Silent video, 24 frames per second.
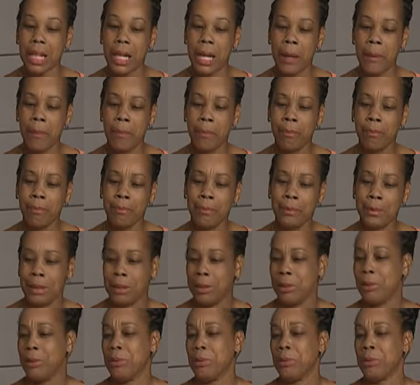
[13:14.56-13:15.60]
um, you
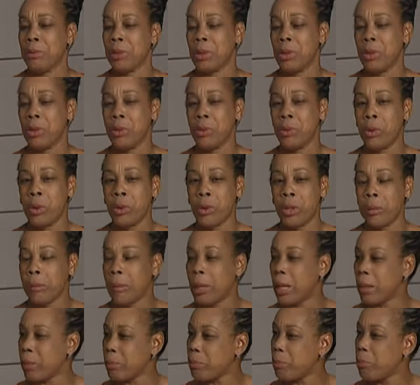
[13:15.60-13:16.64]
know, we could worry
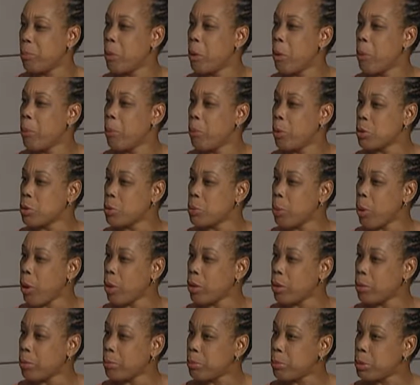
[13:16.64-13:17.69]
about
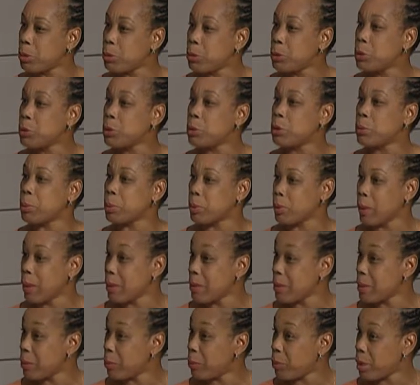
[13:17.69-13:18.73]
postpartum blues,
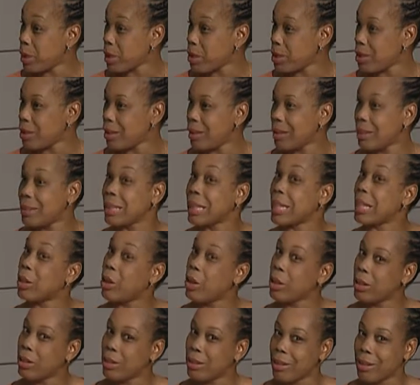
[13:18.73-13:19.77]
postpartum depression, and
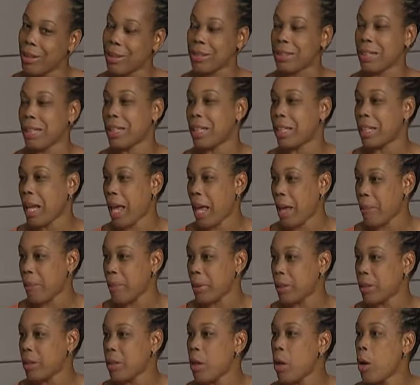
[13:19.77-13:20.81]
other things that can
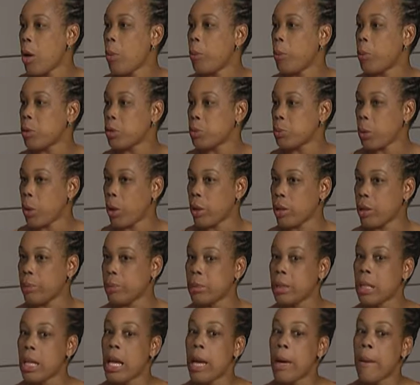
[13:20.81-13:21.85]
happen
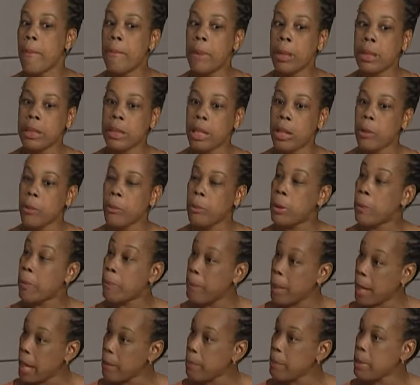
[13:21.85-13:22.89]
postpartum. But the, the
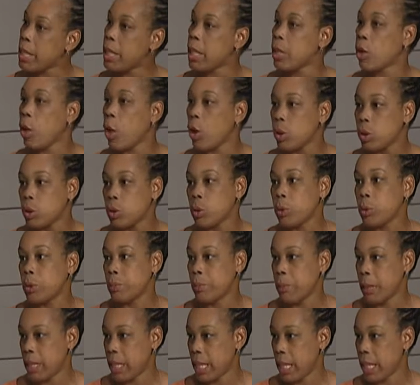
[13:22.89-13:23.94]
baby can also
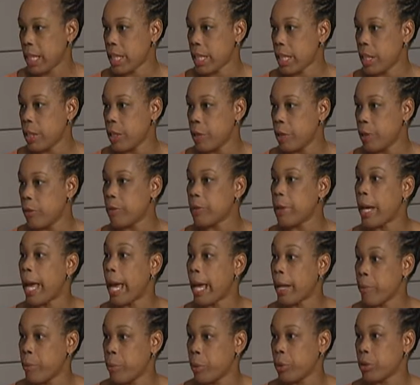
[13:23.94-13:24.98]
be taken care of
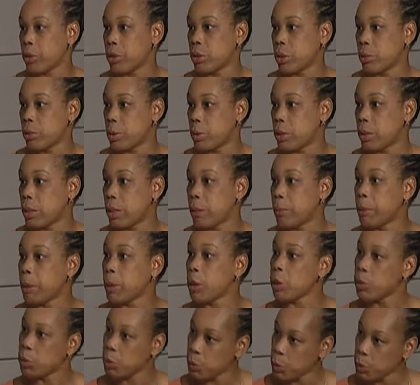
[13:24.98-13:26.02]
at Berks Community
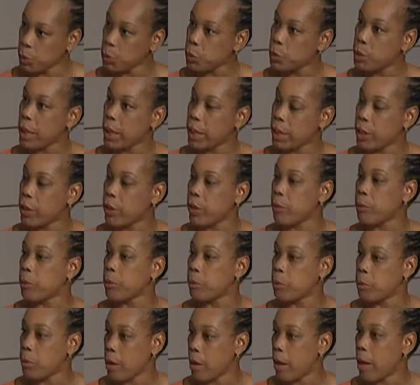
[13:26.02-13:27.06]
because we do take care of,
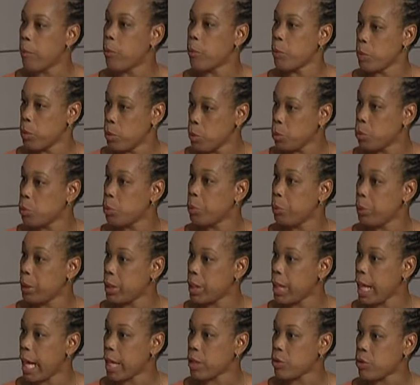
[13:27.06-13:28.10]
we do do
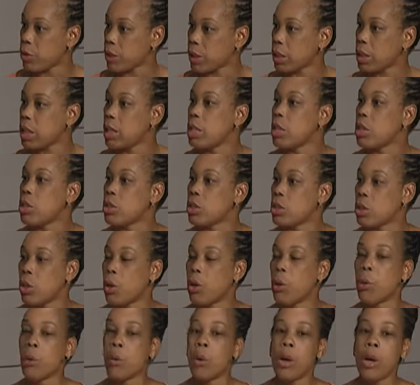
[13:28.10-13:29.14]
pediatric.
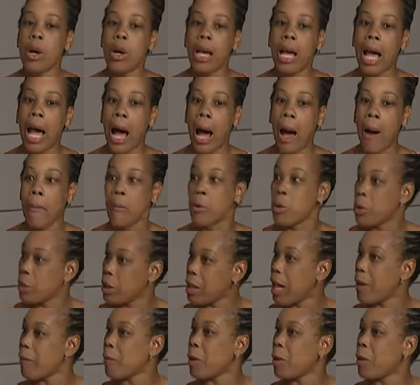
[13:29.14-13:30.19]
So um, you
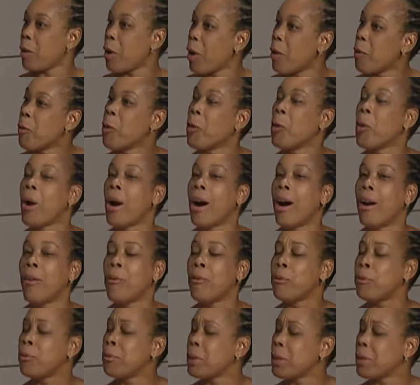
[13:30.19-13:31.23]
could have a, a, a,
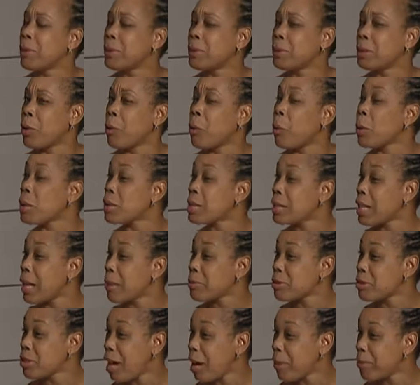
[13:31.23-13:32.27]
what was it,
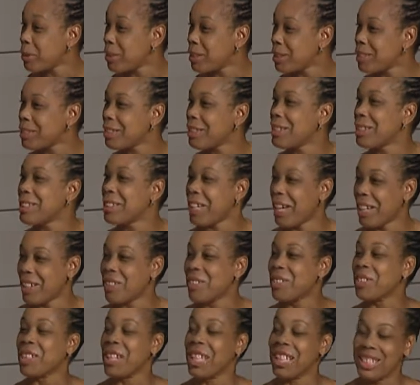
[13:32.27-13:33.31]
one-stop shopping yes, kind
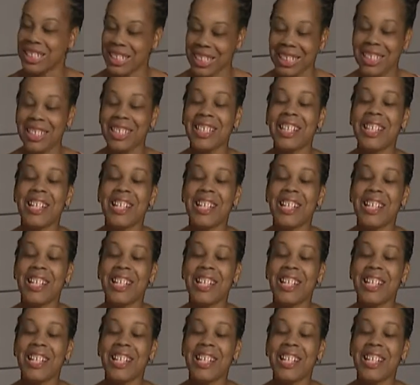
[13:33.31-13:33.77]
of yeah. location.